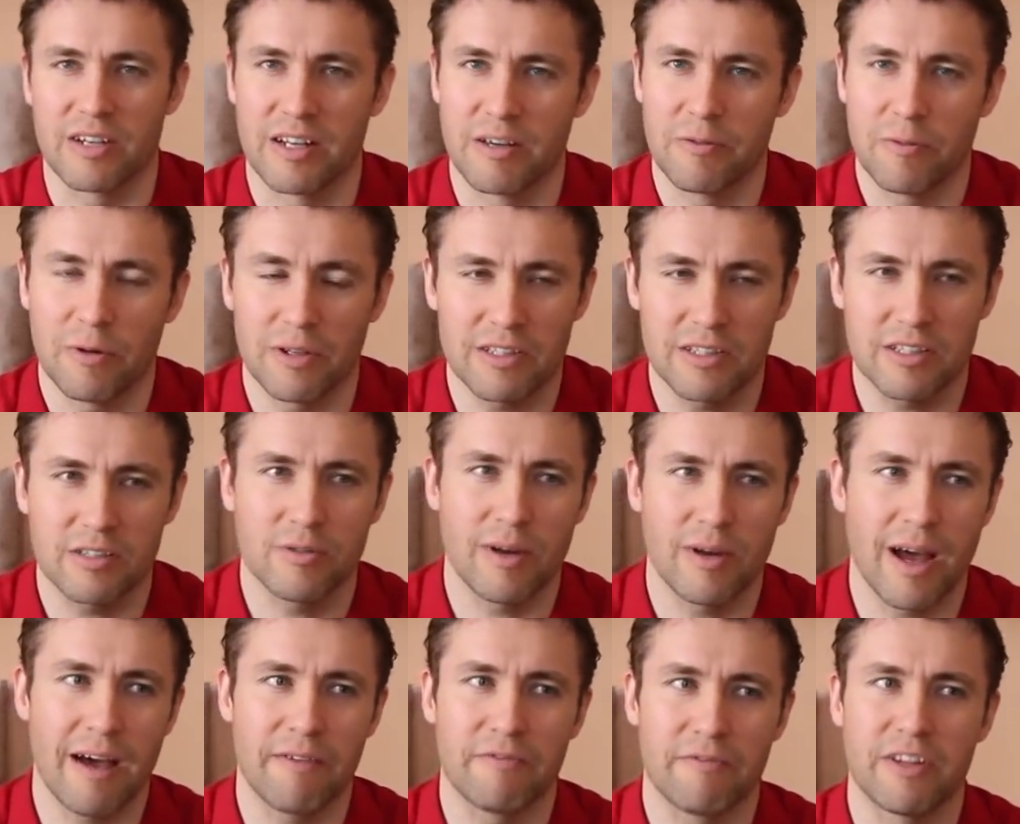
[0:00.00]
He wants to
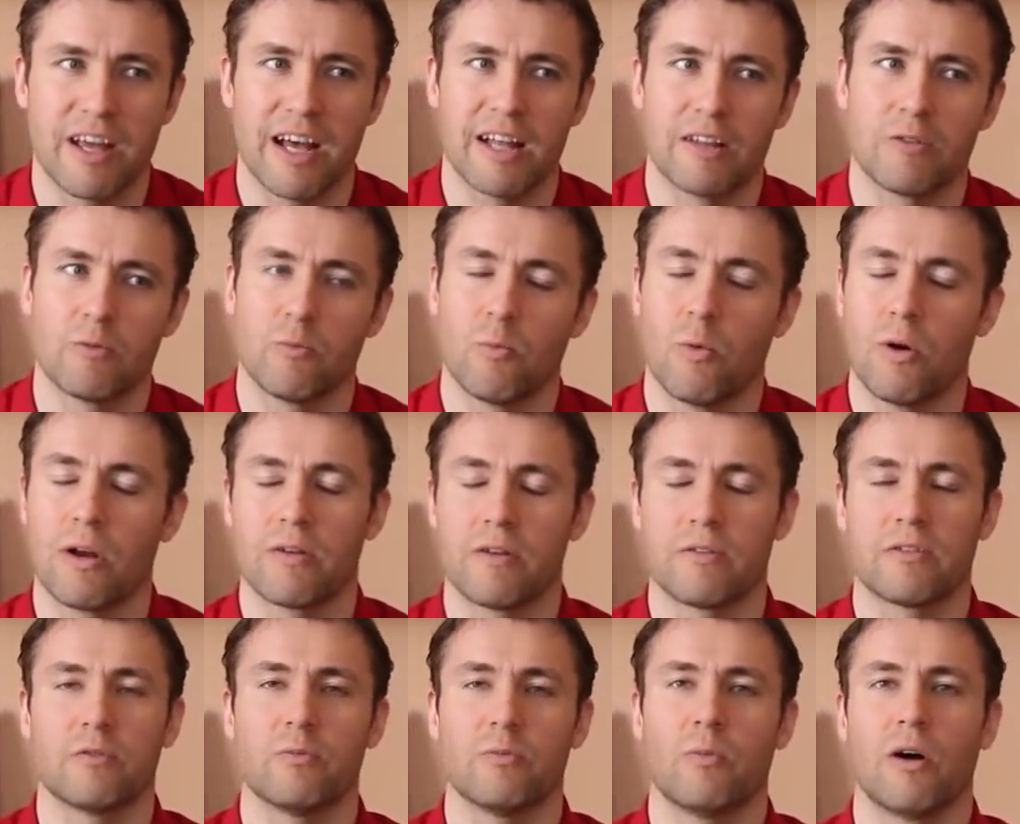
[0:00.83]
have that
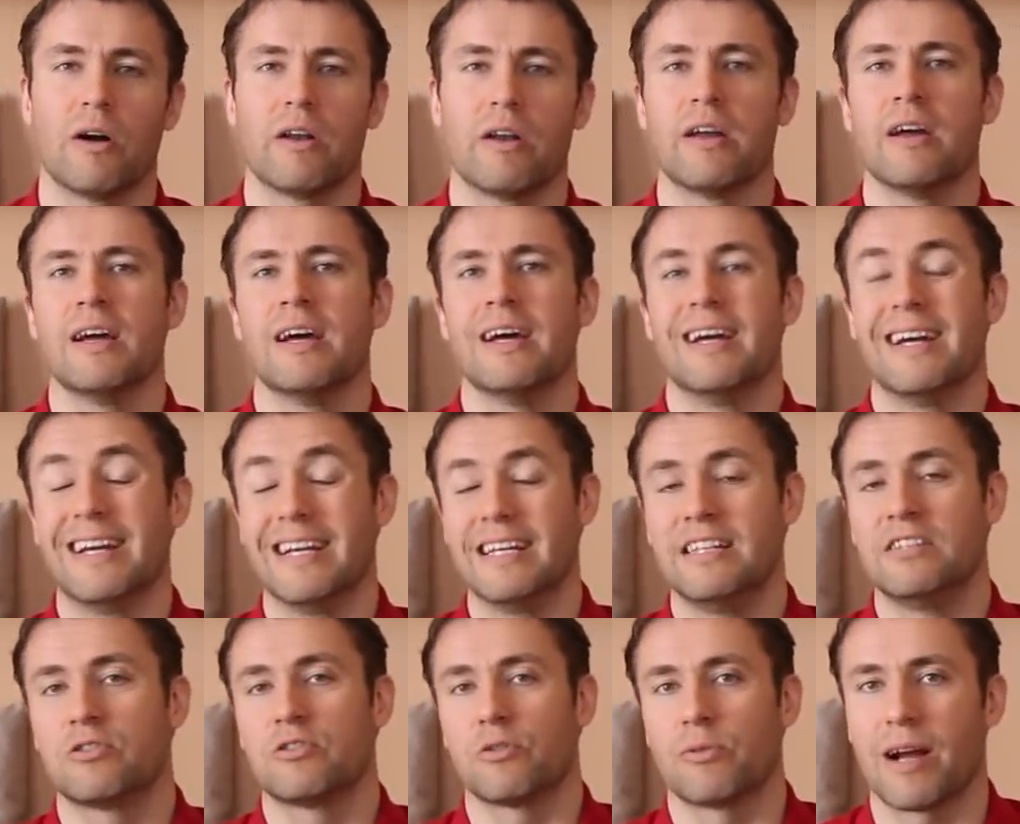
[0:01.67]
one-to-one
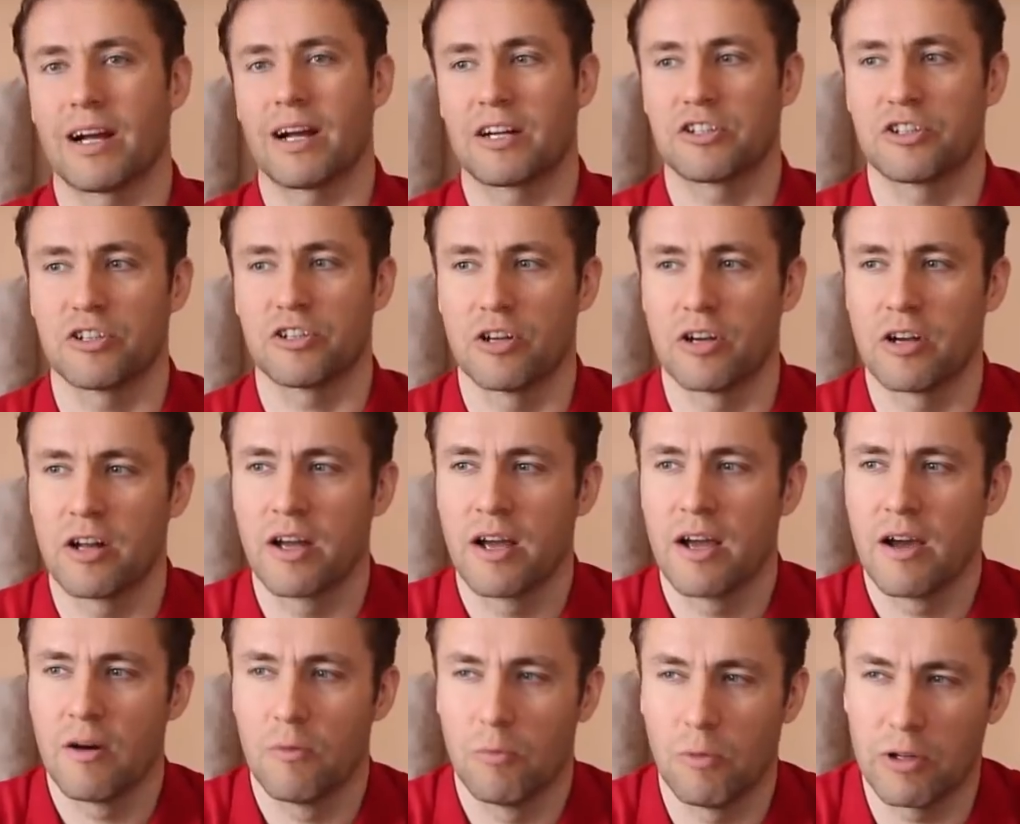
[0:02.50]
interaction,
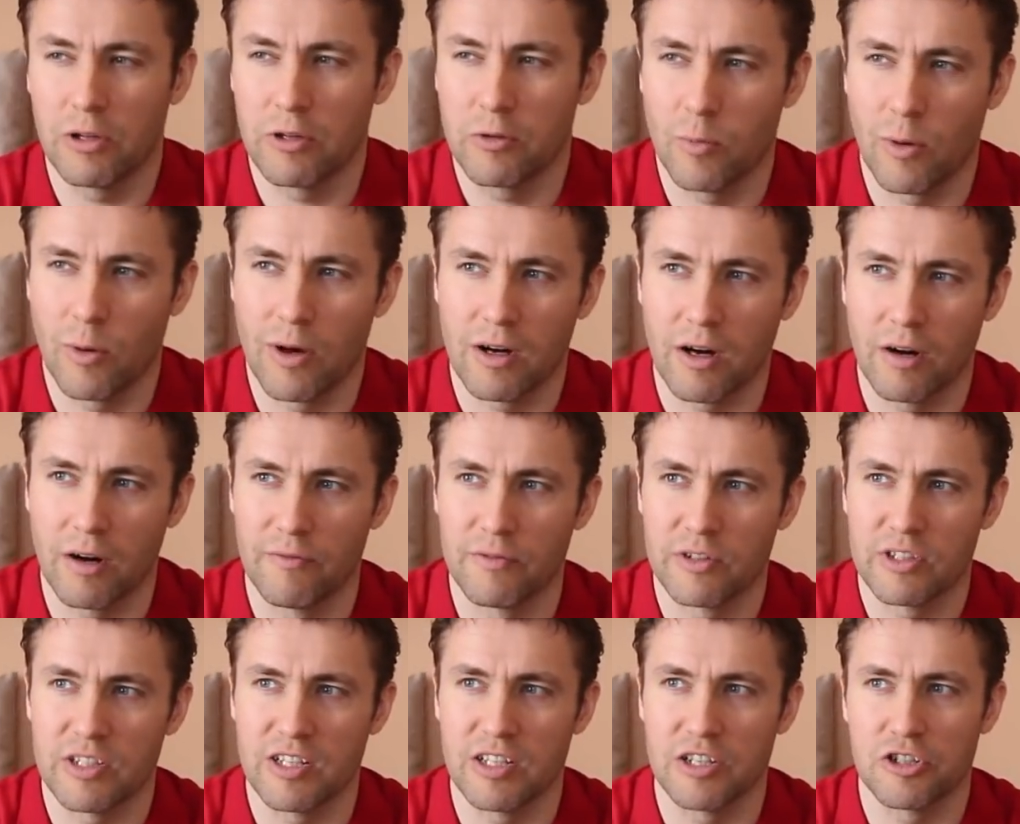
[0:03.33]
one to -one
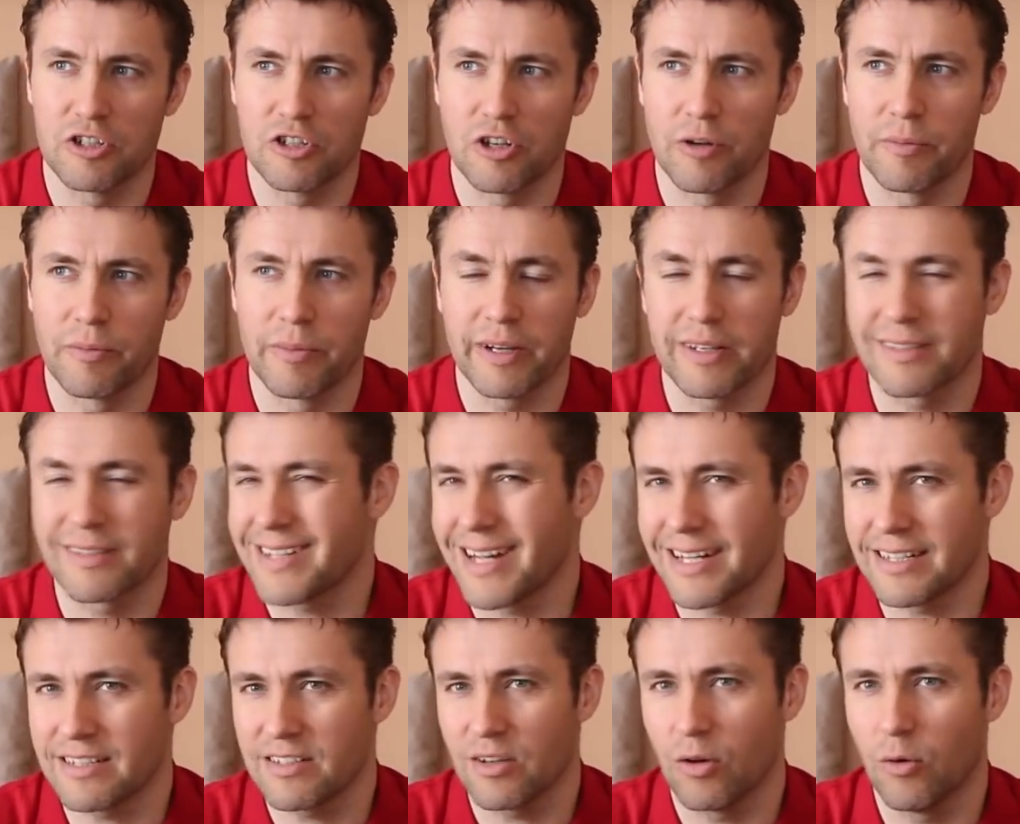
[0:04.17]
conversation because
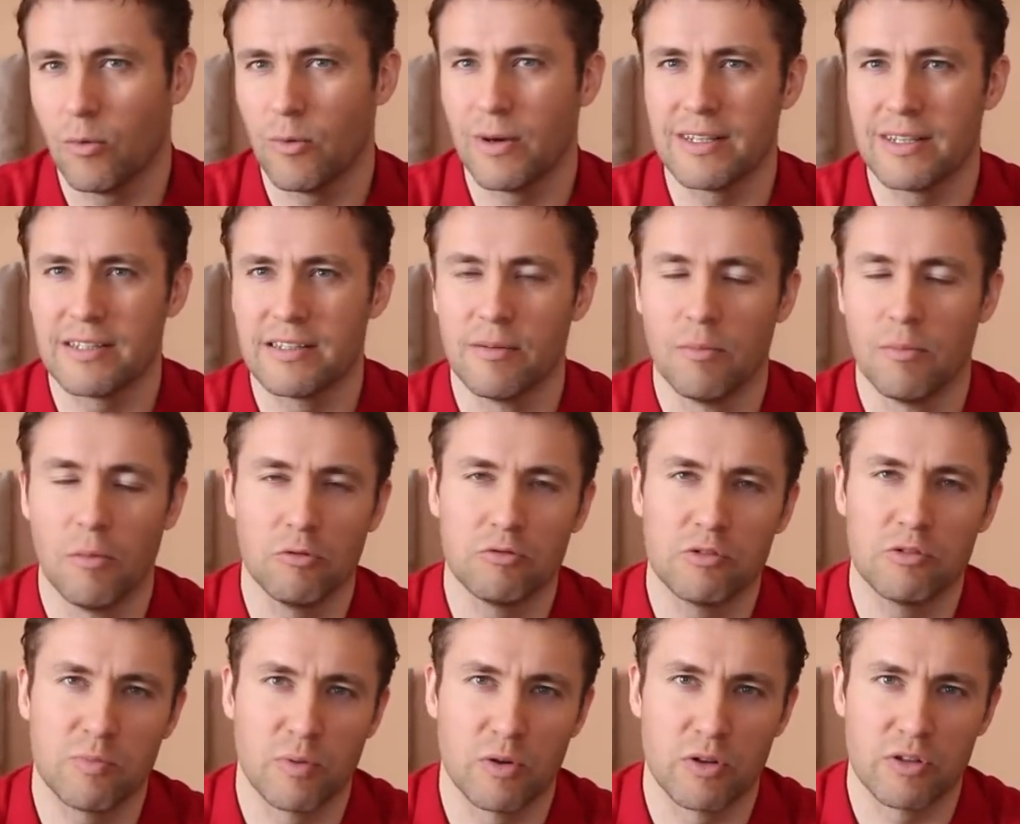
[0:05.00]
that's always the
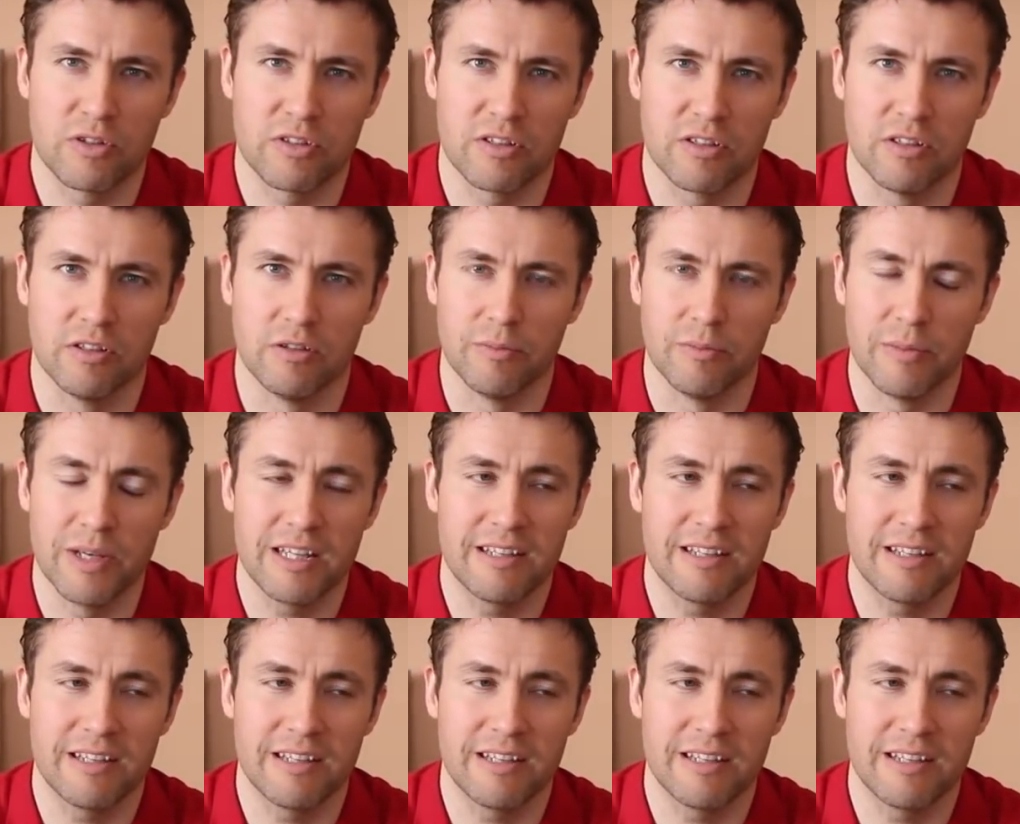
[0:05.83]
most personal.